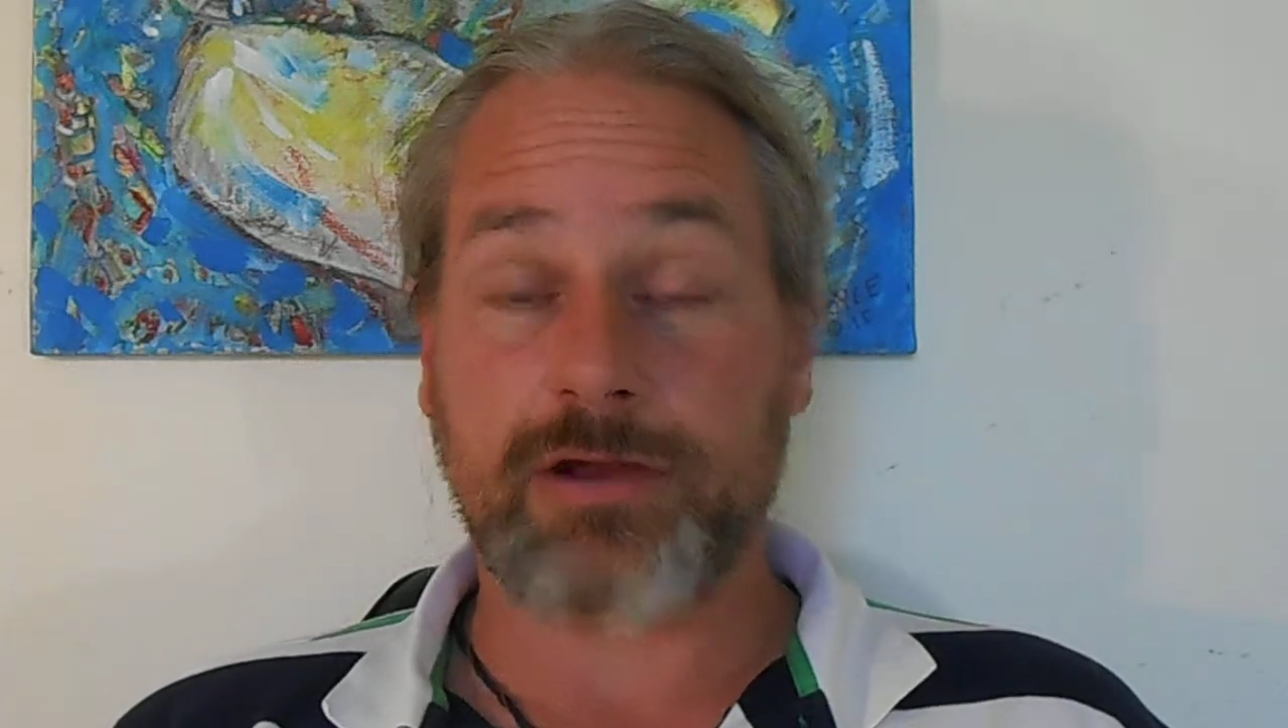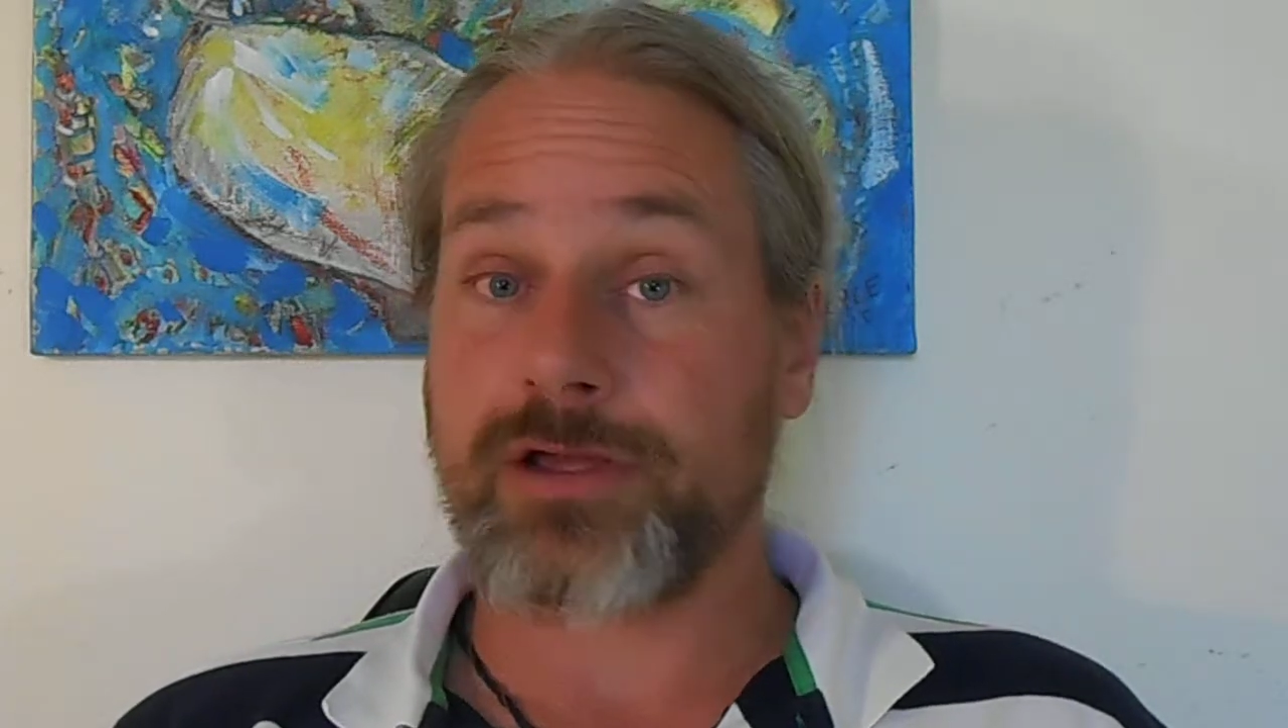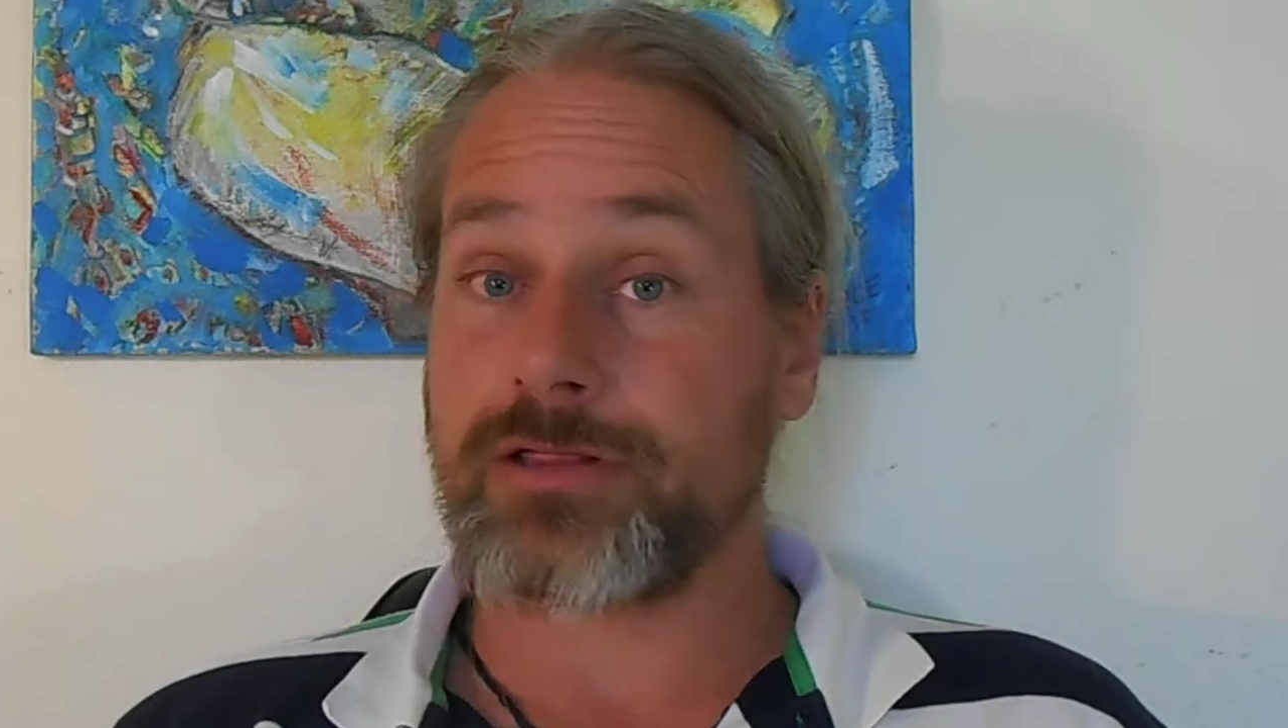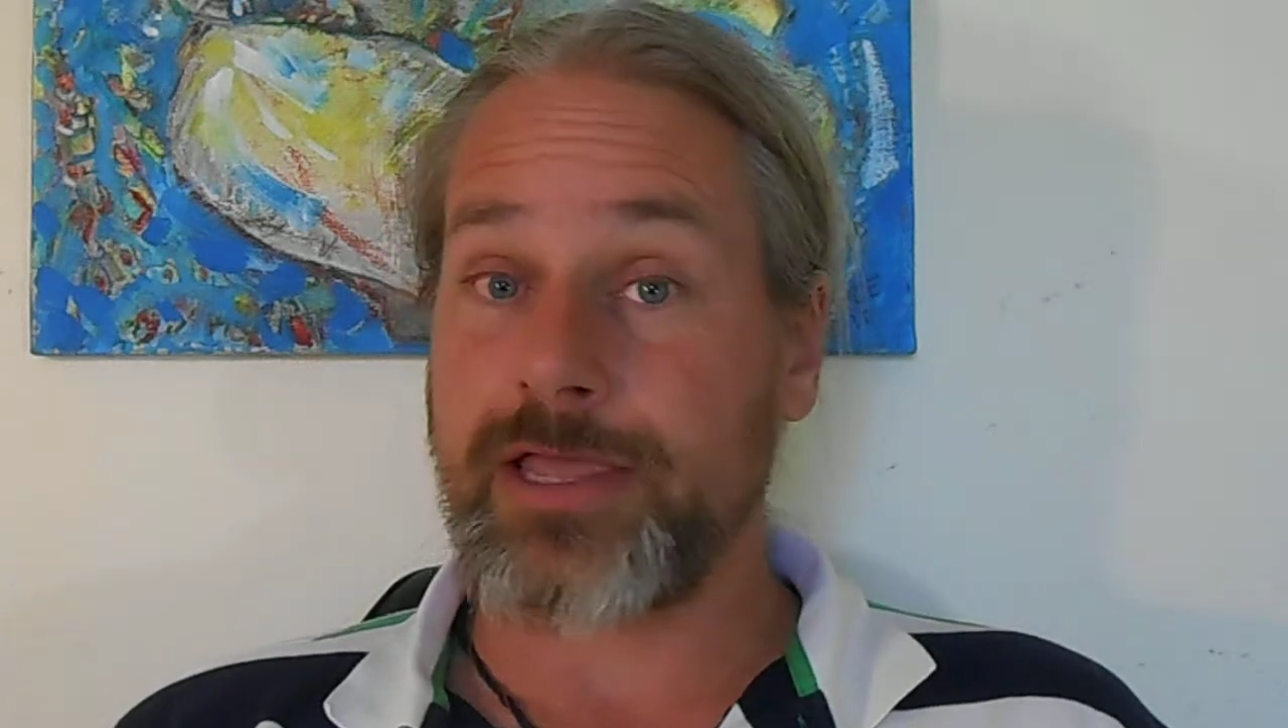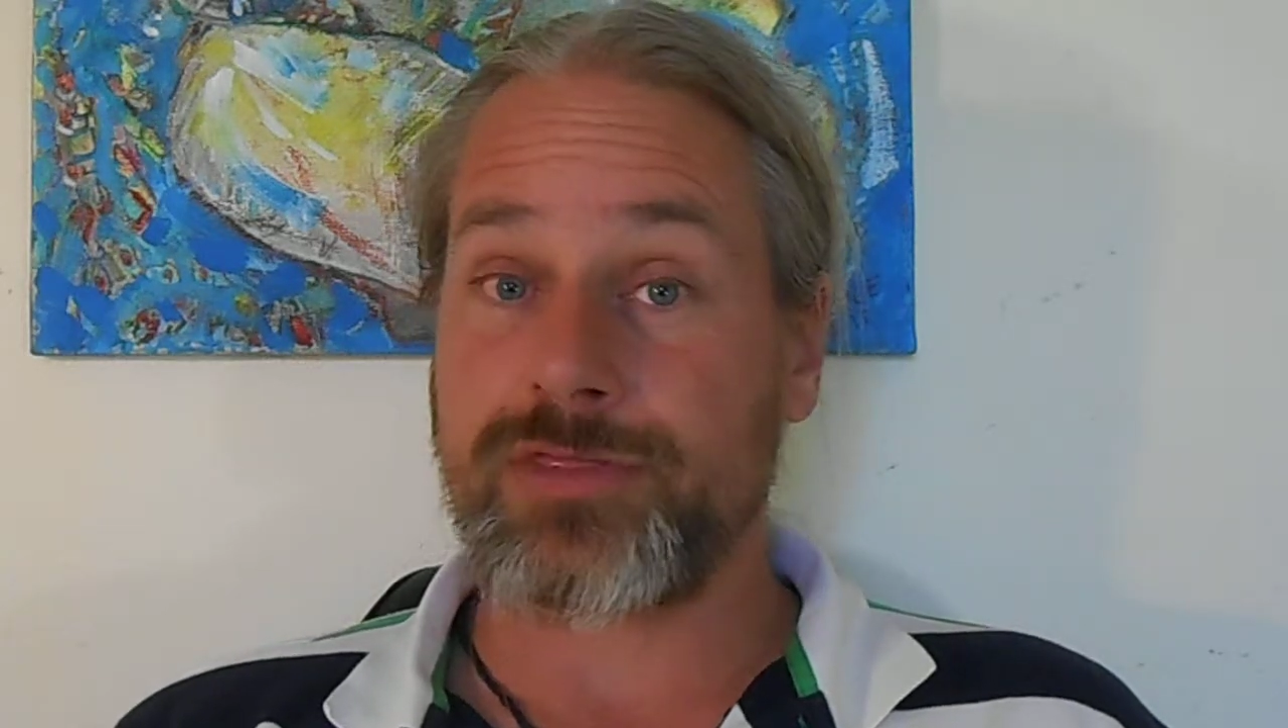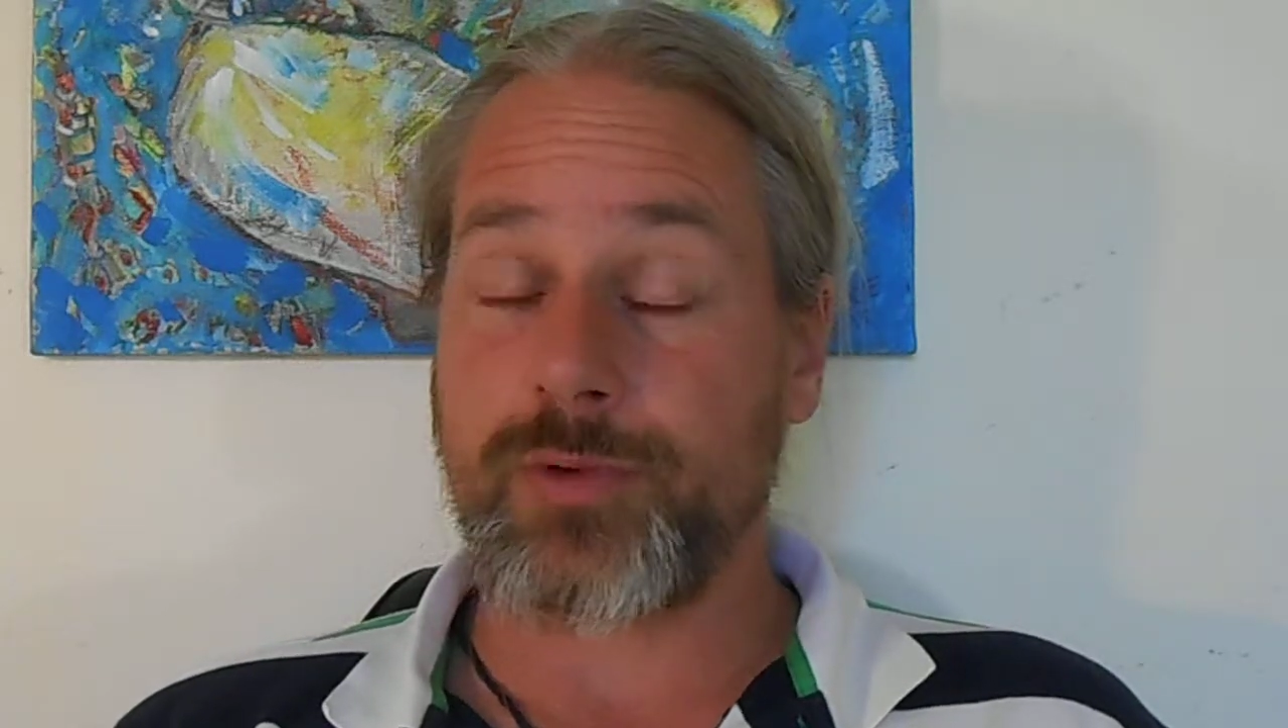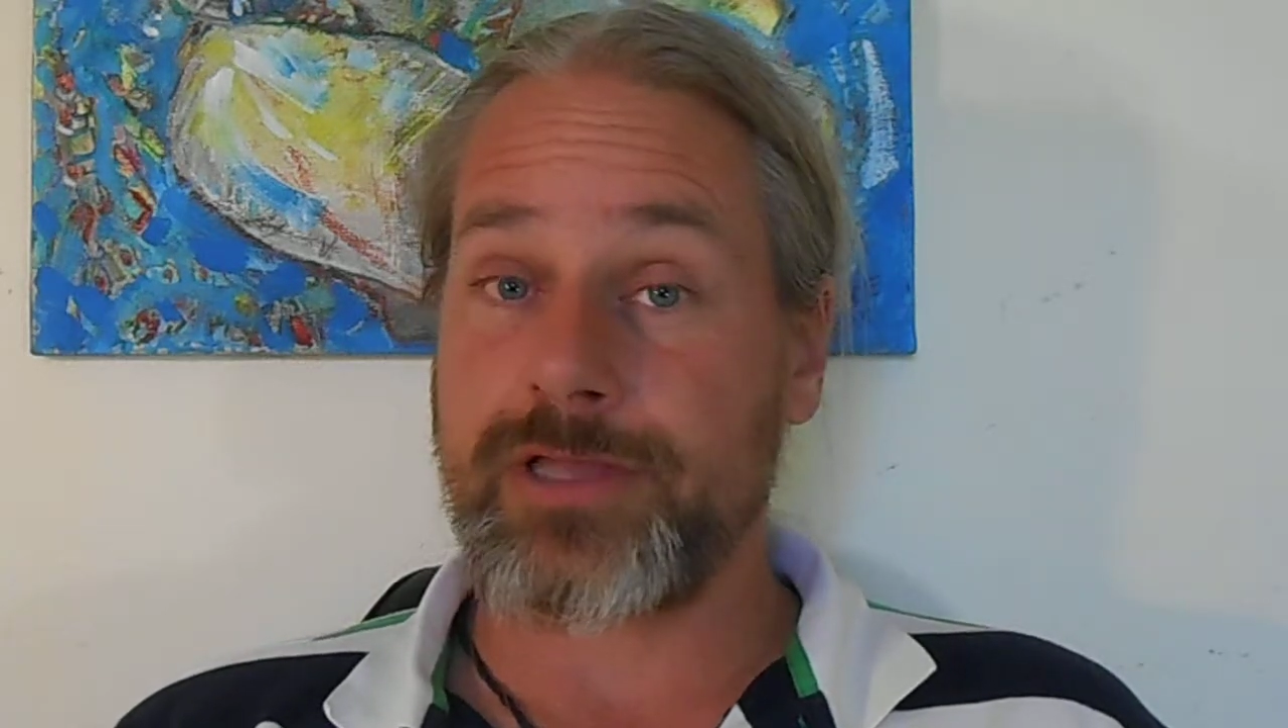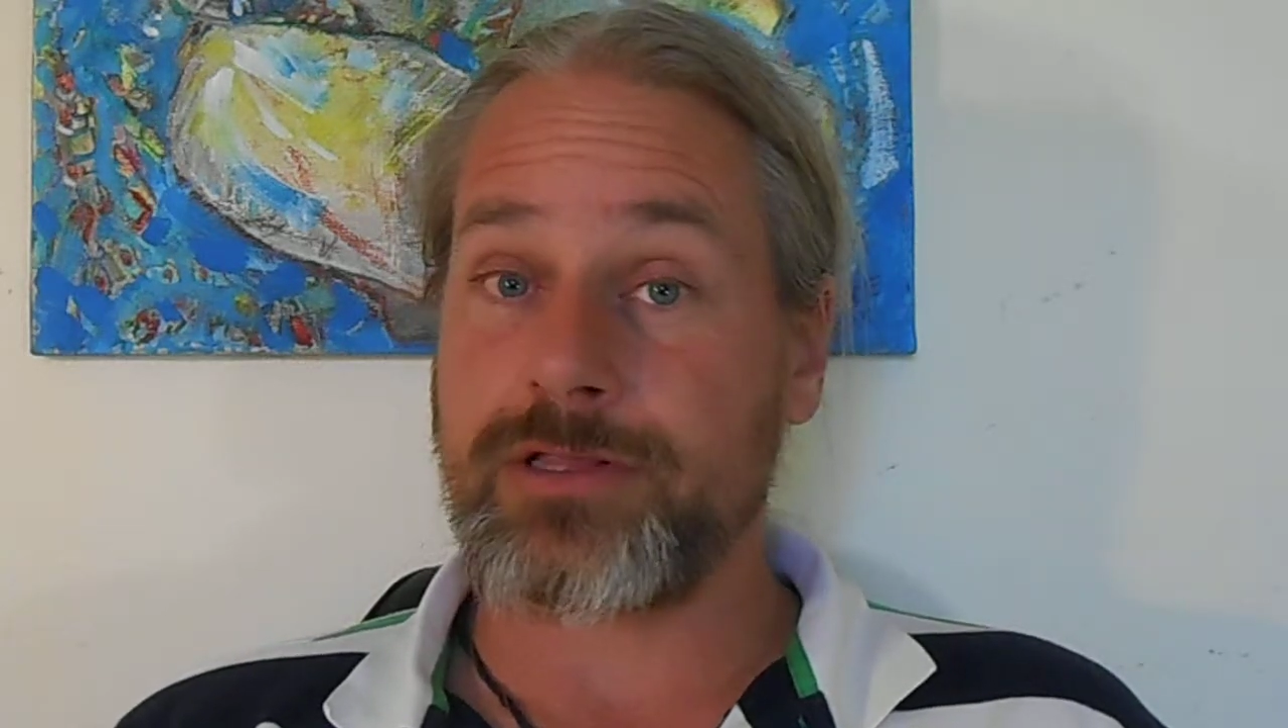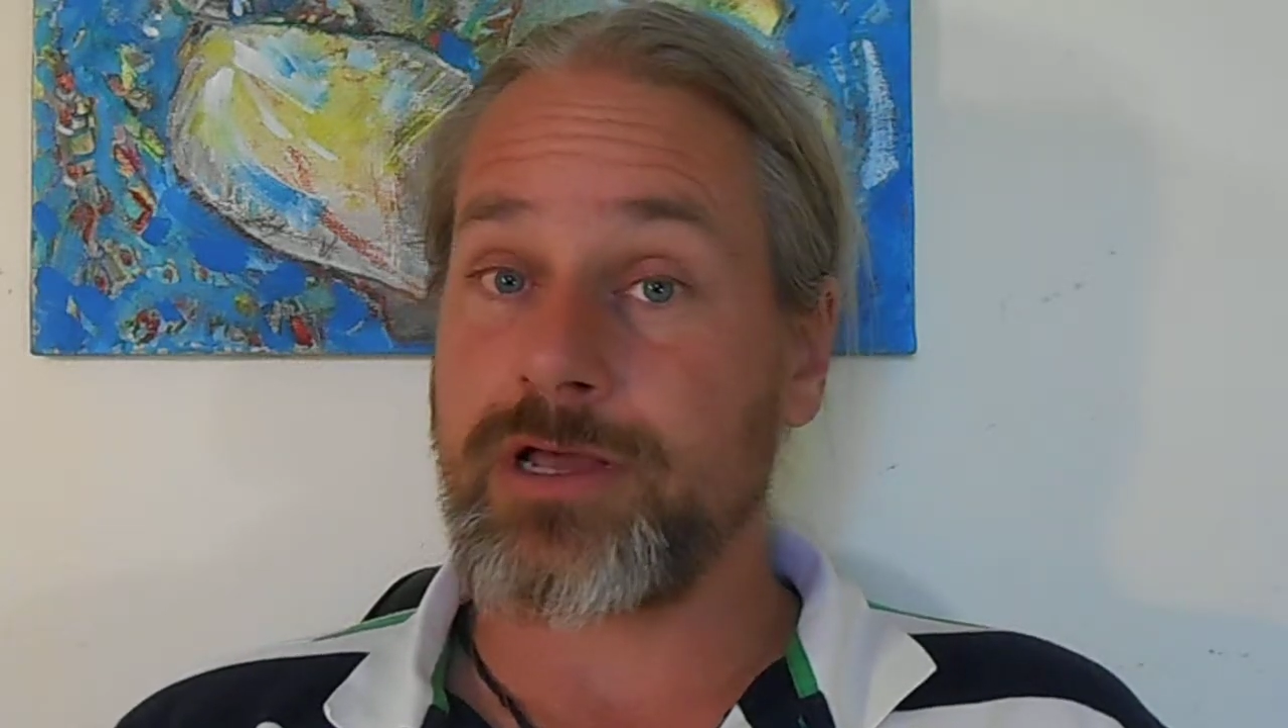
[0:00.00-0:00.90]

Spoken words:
Eric Lathwaite.